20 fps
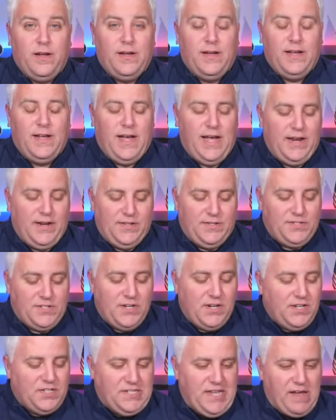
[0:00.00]
It's
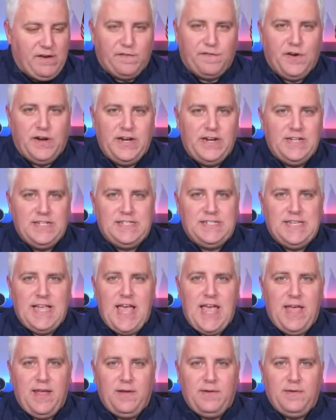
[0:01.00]
going to sound funny to
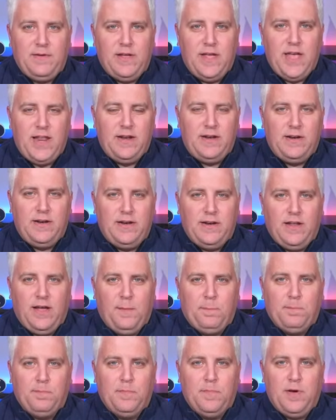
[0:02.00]
say, and
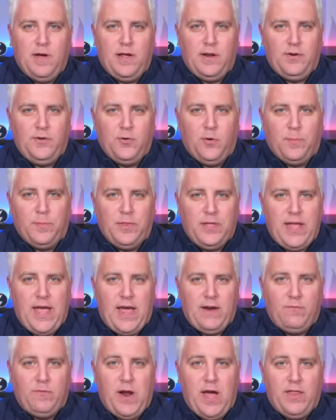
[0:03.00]
normally
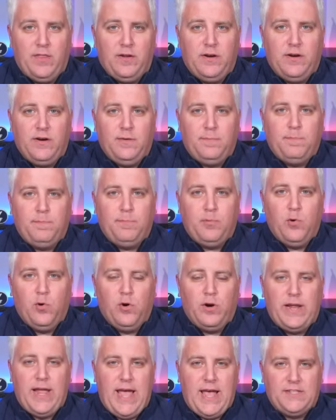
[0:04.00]
I'd rather pour
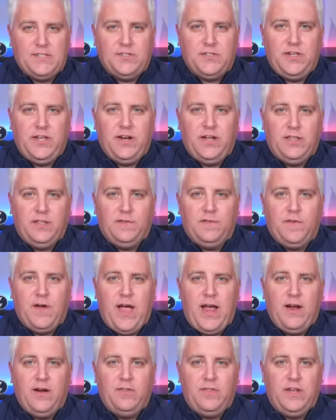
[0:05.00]
gasoline on the
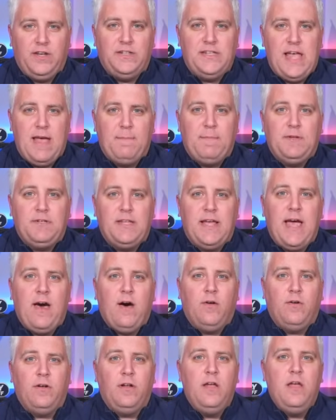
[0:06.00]
fire than tamp it
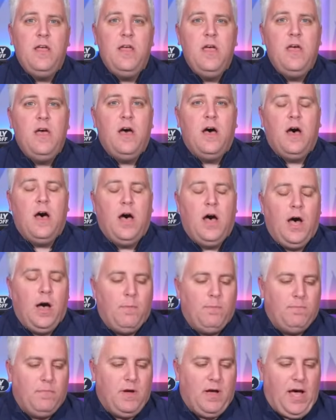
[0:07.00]
down.
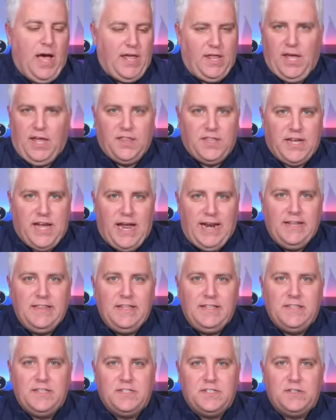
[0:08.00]
I kind of
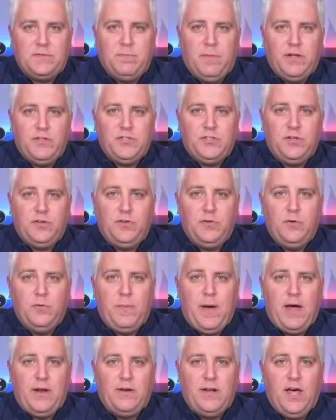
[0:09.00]
think this is much to do
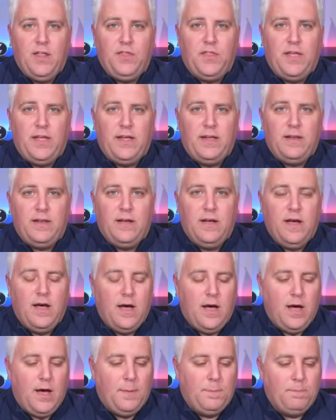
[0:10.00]
about nothing.
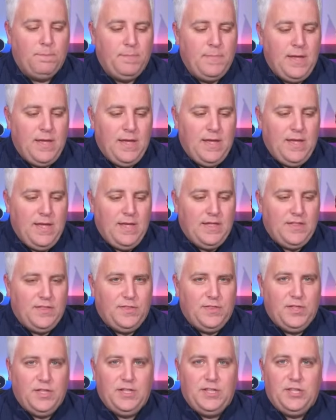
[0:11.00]

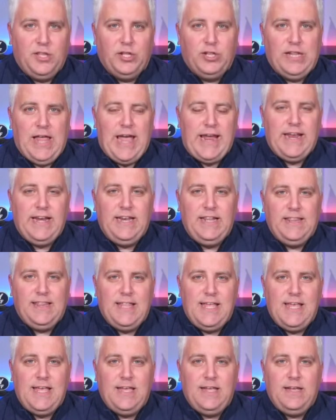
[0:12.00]
The Lekkonen
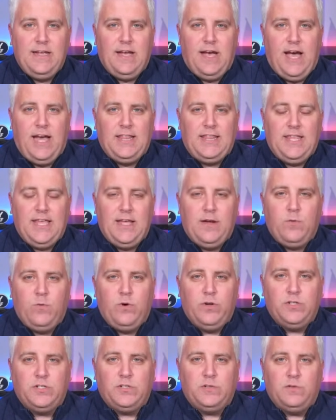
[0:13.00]
thing, I think,
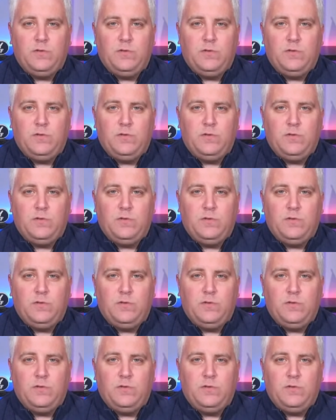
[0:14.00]
was